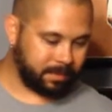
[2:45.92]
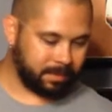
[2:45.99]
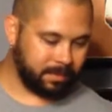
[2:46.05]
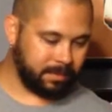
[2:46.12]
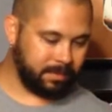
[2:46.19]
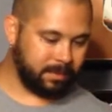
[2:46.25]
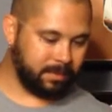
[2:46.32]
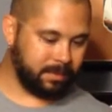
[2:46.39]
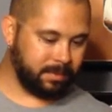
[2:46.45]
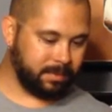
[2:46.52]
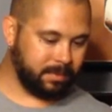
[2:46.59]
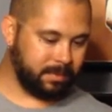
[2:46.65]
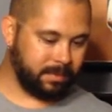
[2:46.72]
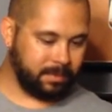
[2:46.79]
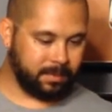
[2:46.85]

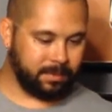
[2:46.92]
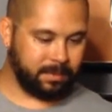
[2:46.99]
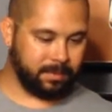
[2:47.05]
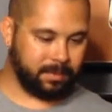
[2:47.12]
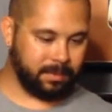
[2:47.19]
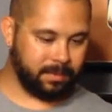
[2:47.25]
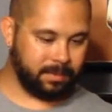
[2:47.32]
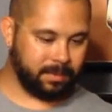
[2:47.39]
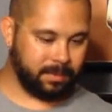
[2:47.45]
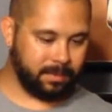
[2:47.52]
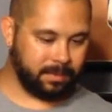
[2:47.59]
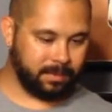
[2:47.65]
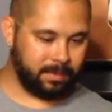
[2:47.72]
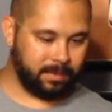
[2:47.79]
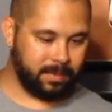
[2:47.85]

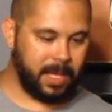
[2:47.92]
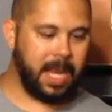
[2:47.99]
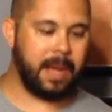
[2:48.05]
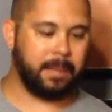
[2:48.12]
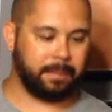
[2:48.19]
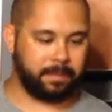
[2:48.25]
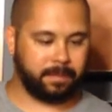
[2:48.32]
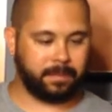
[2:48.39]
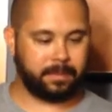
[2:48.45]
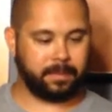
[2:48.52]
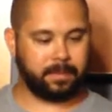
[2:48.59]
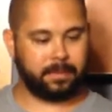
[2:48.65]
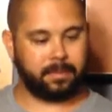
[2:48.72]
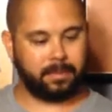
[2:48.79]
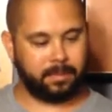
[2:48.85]

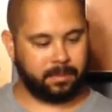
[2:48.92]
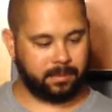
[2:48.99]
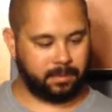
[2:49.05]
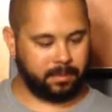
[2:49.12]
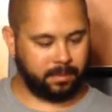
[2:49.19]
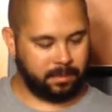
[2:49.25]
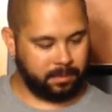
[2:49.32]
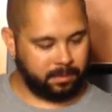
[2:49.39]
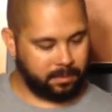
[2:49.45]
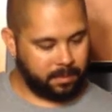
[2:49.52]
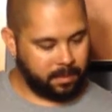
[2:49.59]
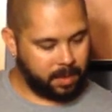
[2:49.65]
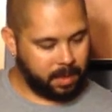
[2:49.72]
The person shown says nothing.